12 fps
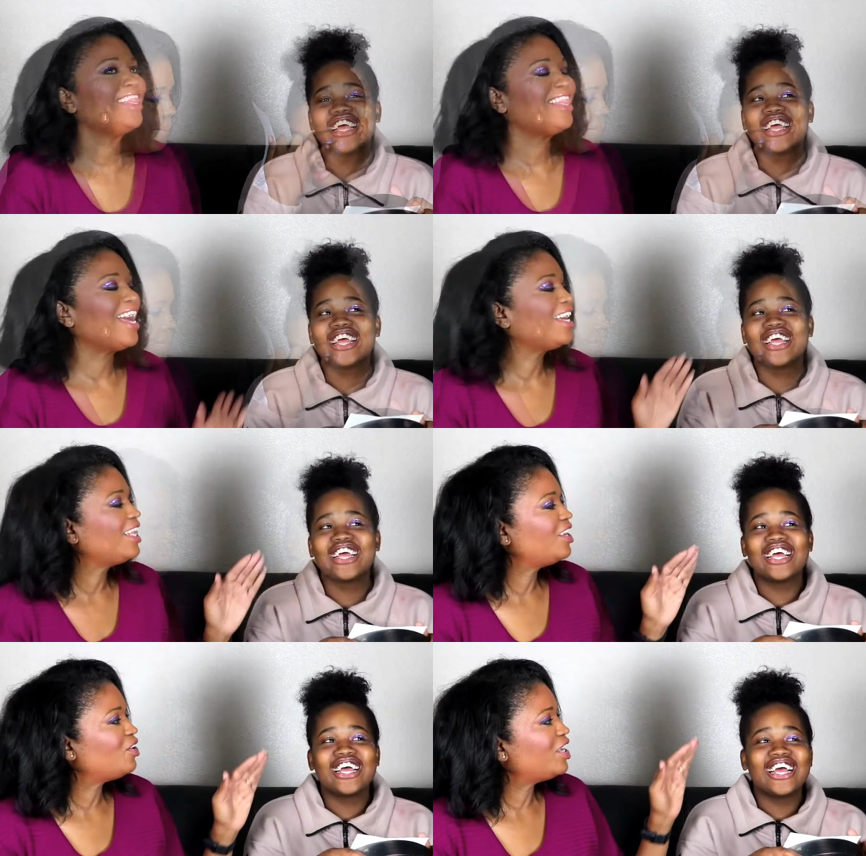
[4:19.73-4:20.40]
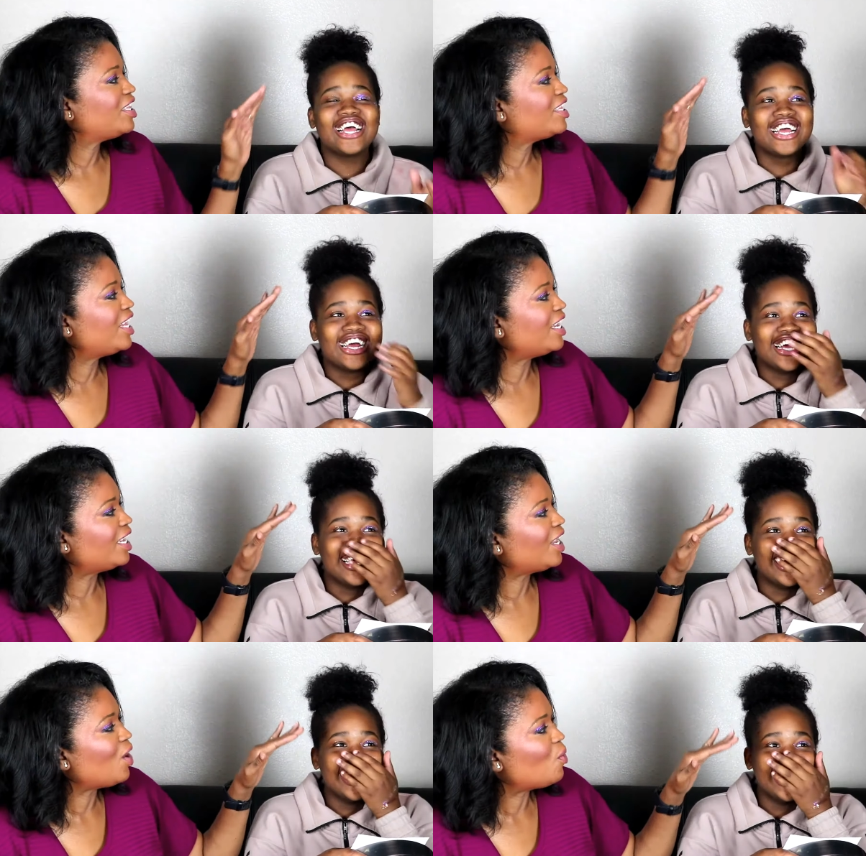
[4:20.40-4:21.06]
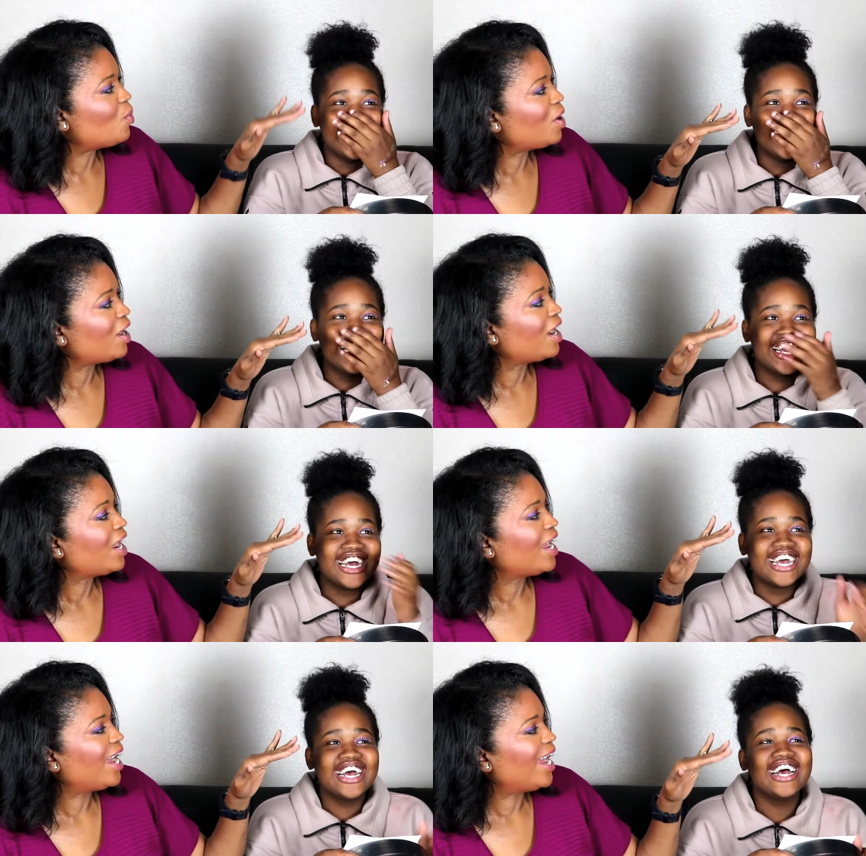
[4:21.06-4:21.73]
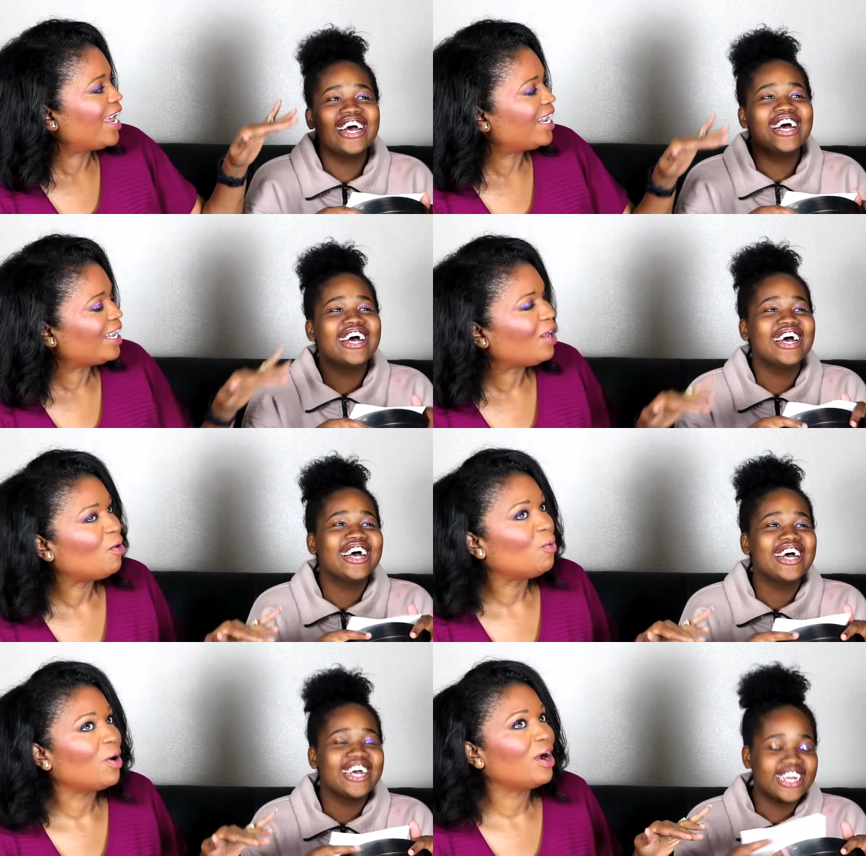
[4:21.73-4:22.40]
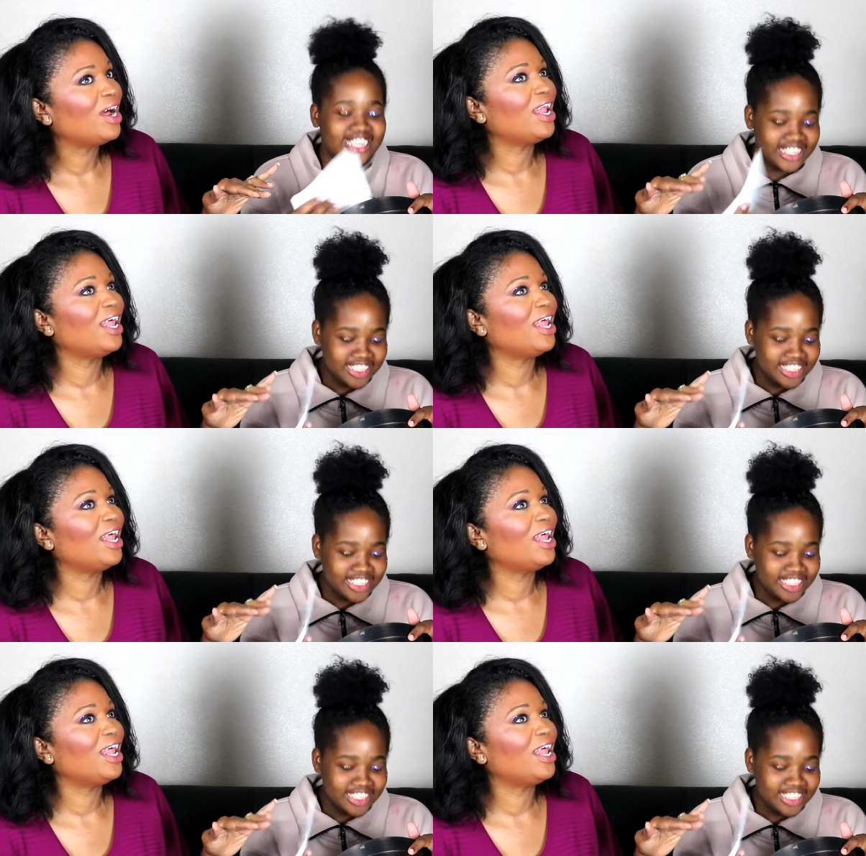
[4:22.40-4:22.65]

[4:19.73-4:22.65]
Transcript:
Speaker 1: That glitter is getting lower and lower.